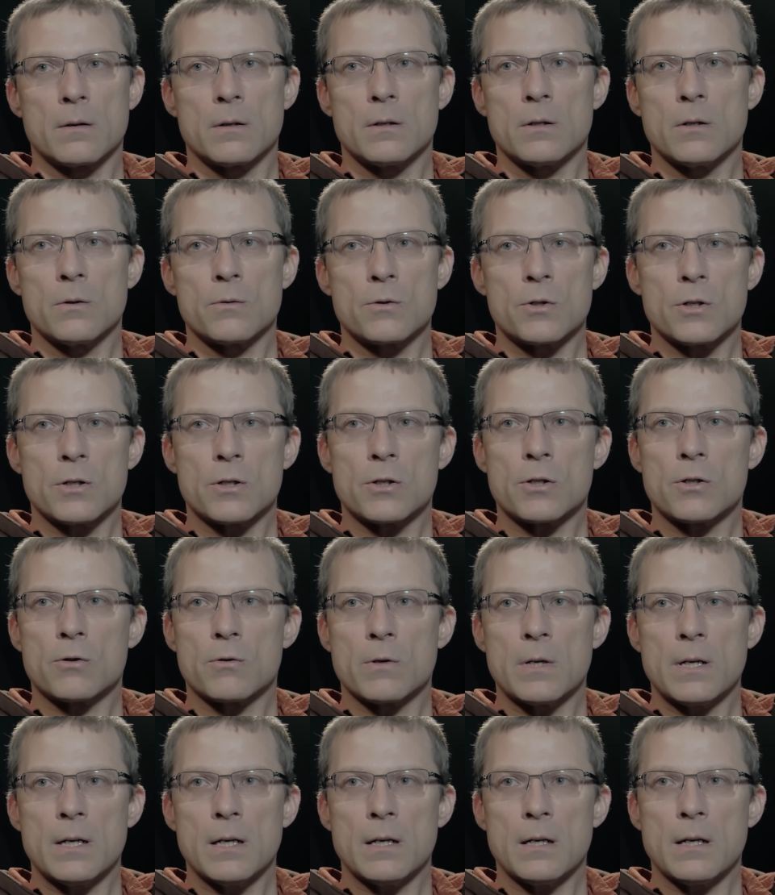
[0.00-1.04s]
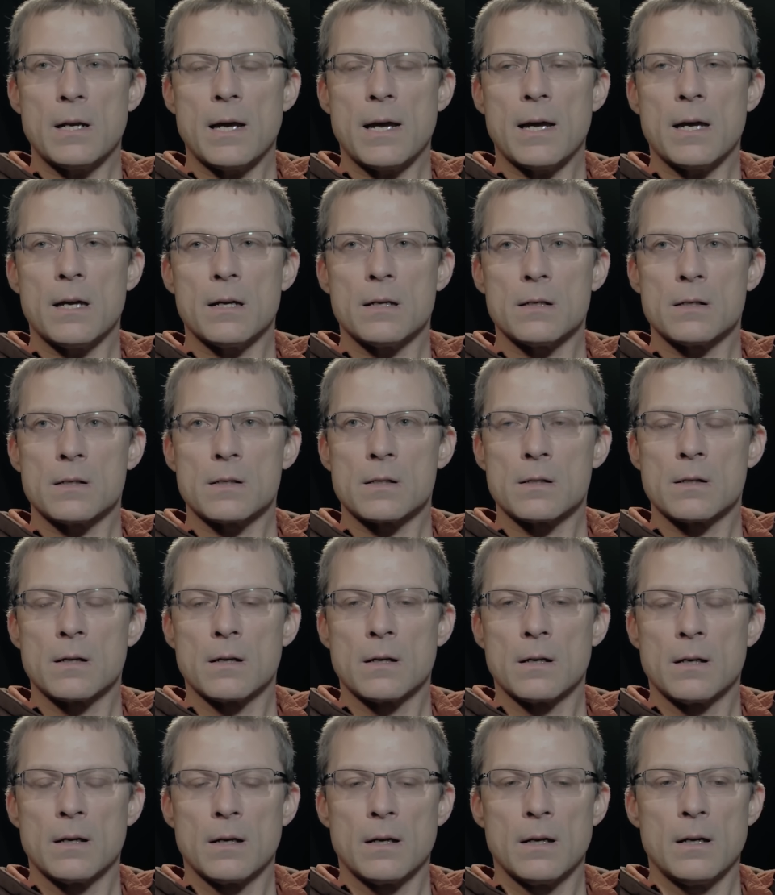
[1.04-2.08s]
Don't just treat it as,
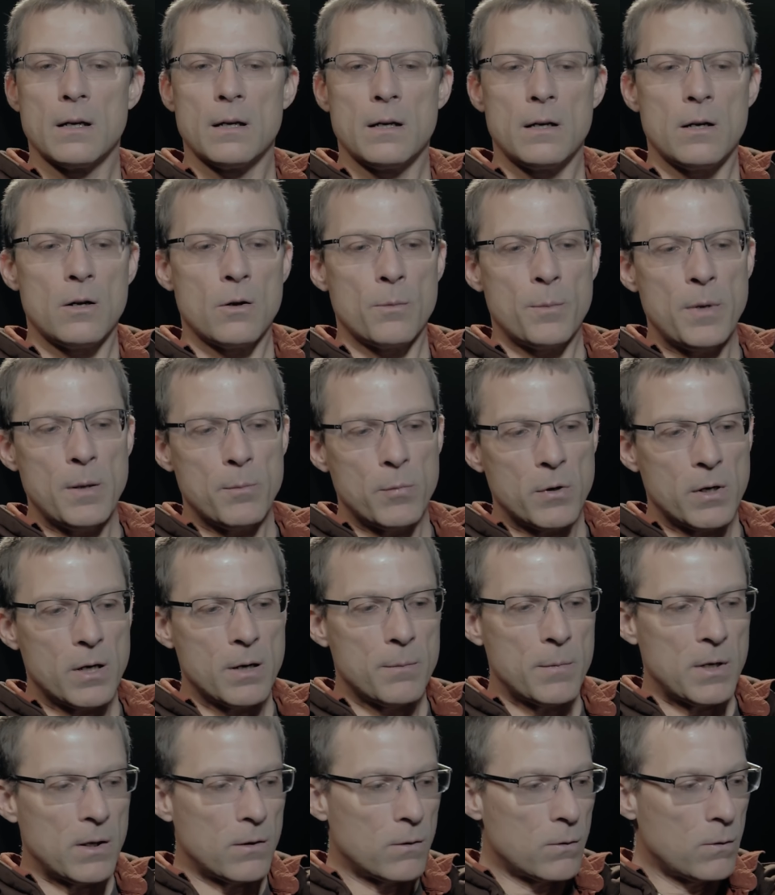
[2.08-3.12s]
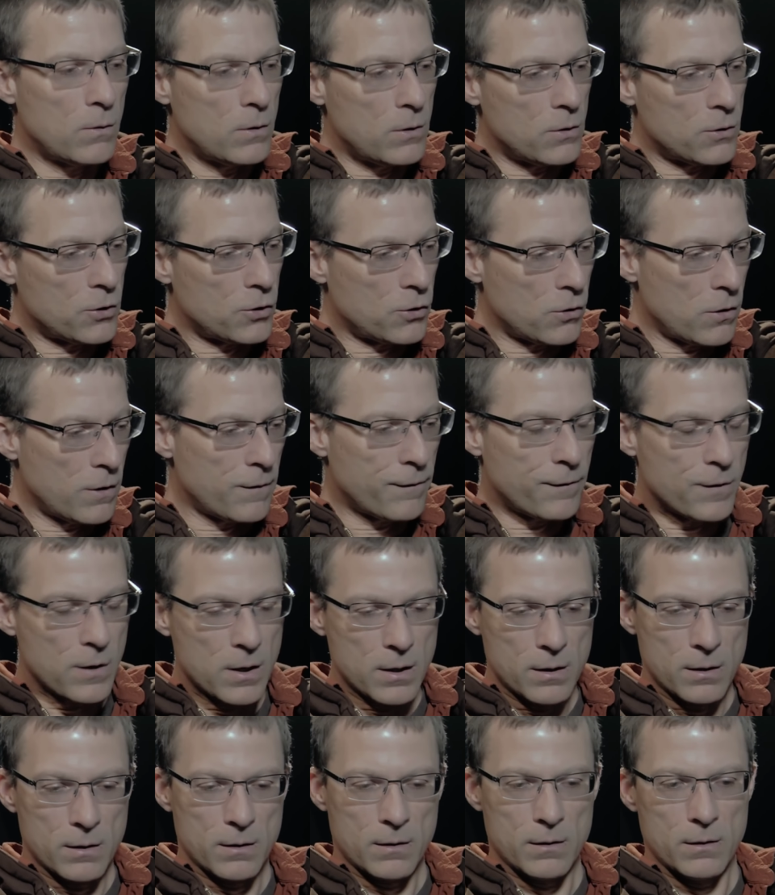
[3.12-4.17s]
people coming through your
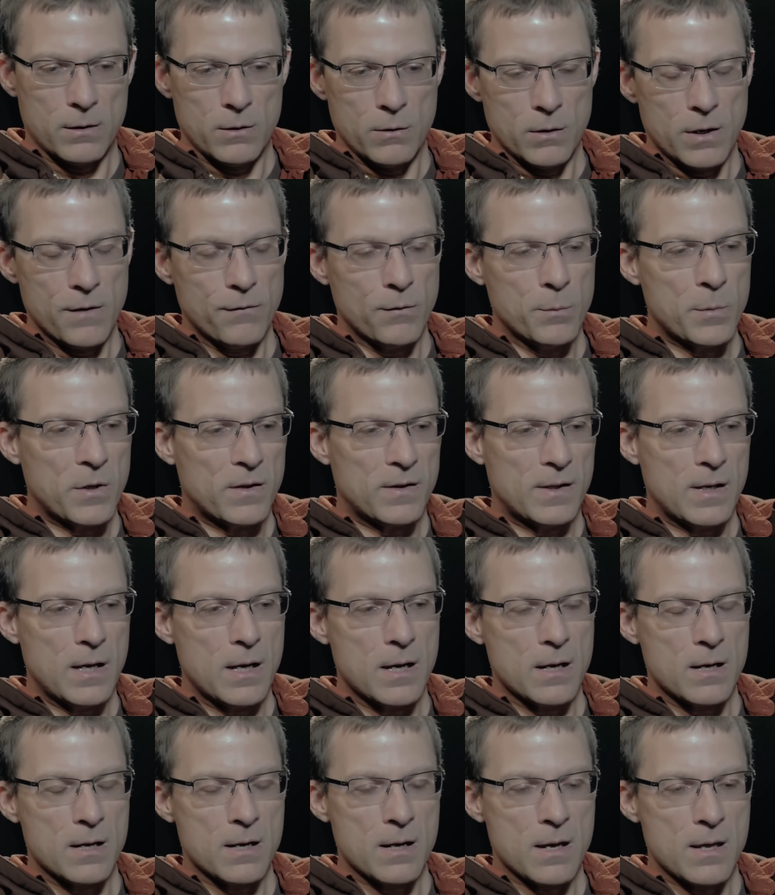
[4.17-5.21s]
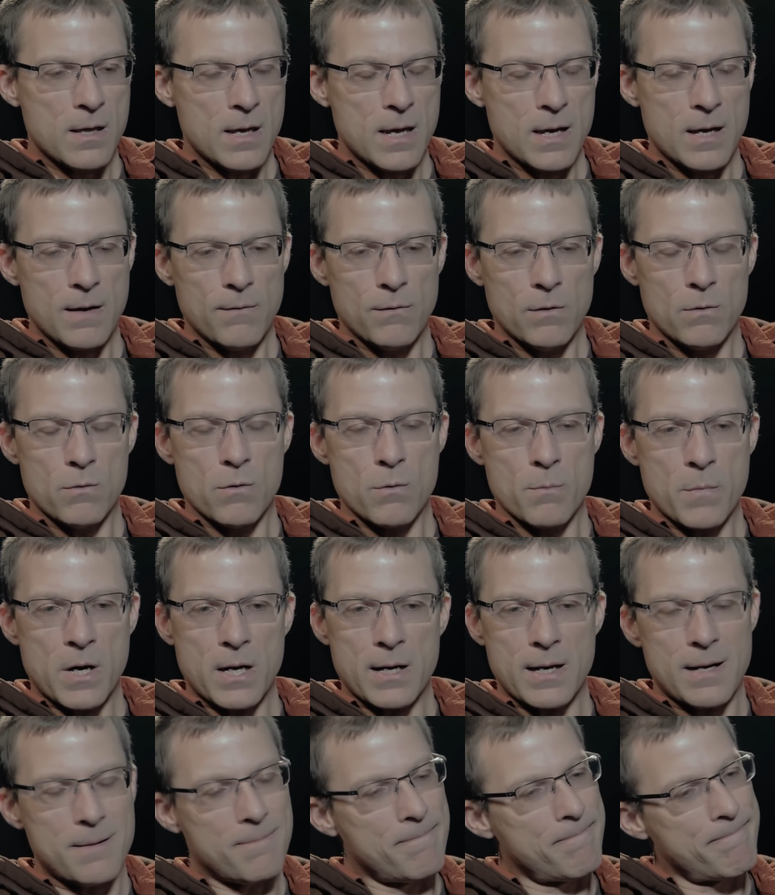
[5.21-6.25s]
storefront, you give them a thing and they give you your
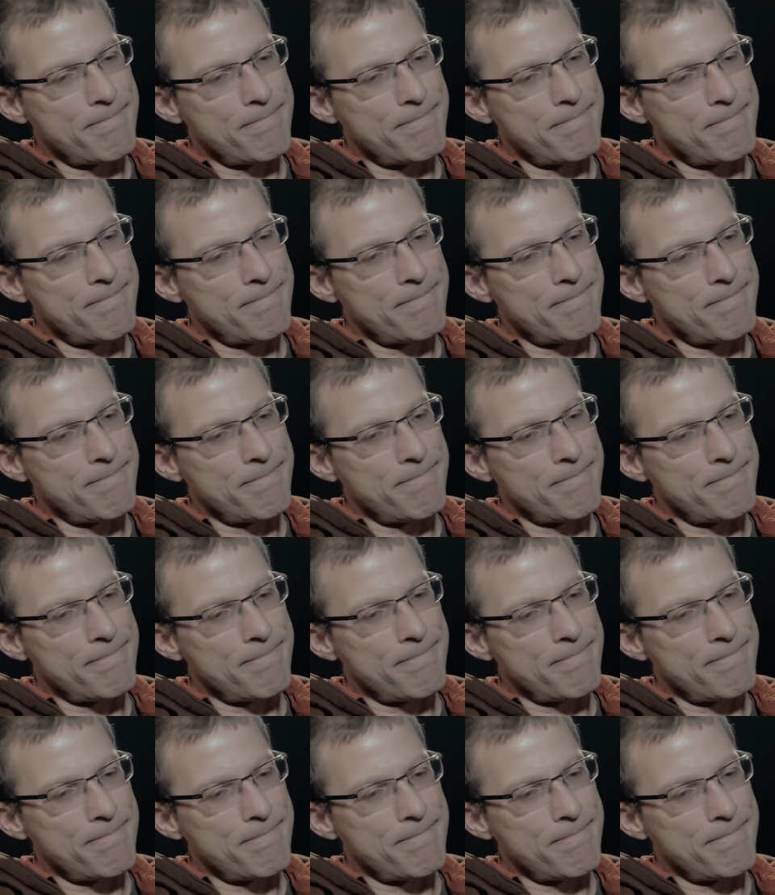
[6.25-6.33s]
money.